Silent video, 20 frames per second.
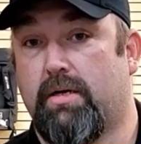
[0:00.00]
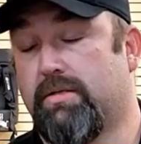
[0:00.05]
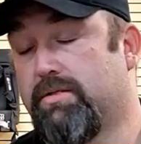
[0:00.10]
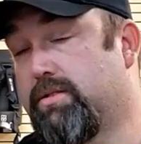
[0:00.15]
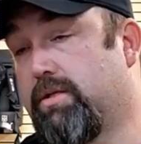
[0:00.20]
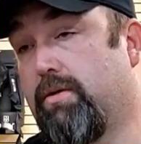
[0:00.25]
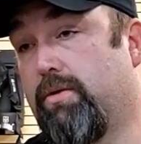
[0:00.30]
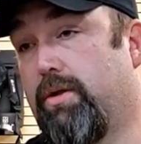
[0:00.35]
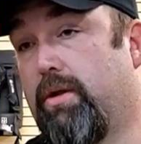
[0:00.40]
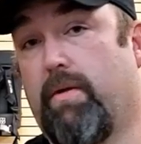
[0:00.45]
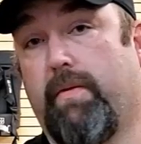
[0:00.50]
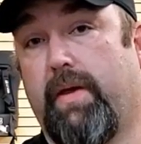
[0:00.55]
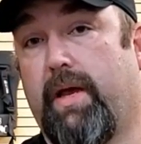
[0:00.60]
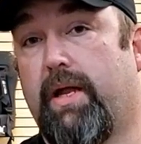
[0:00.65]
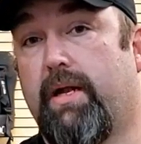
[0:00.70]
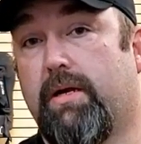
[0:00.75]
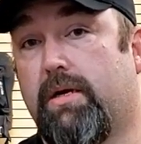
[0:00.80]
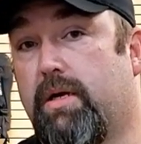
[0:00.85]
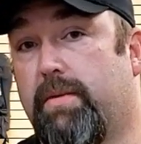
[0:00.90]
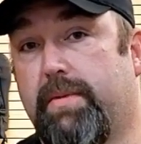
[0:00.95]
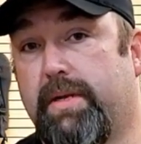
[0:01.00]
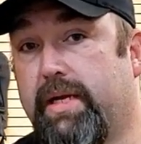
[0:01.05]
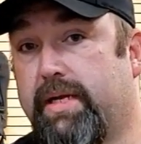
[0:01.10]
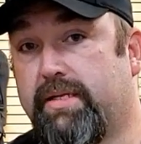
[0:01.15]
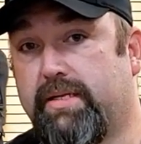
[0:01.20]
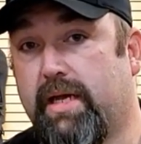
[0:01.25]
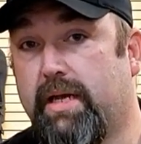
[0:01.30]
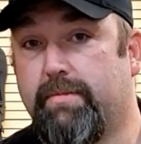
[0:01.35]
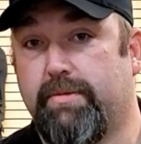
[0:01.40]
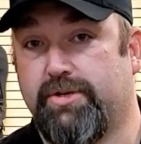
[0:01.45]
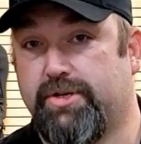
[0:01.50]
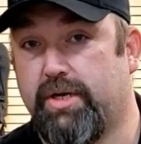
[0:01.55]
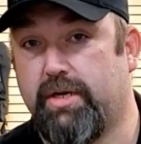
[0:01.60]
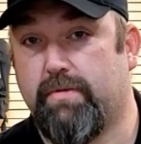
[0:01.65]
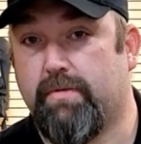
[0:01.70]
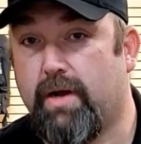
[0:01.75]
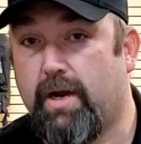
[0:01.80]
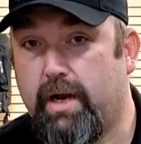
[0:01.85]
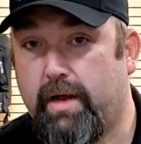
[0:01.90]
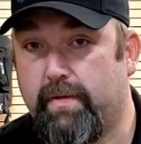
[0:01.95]
So, you know, that eliminates that
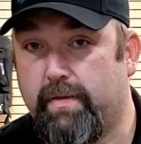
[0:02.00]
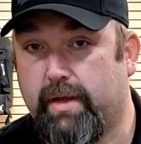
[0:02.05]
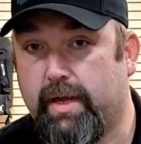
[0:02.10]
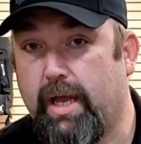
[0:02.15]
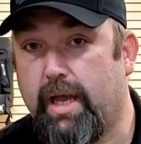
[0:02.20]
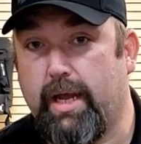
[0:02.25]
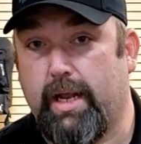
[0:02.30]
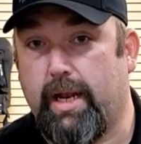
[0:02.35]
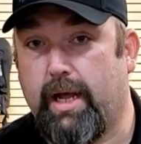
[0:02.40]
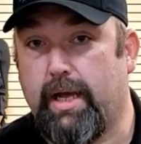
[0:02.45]
machine right out of the gate.